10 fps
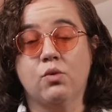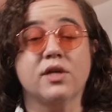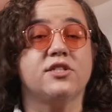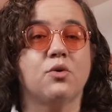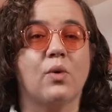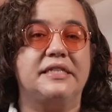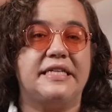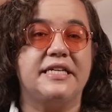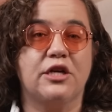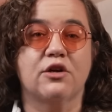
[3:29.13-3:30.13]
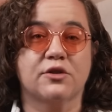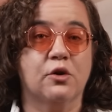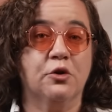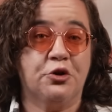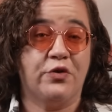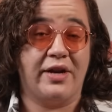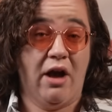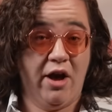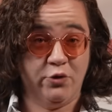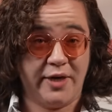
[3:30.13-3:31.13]
who was 20 years older than
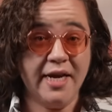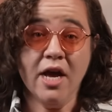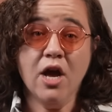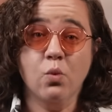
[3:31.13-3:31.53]
Madeline Henri,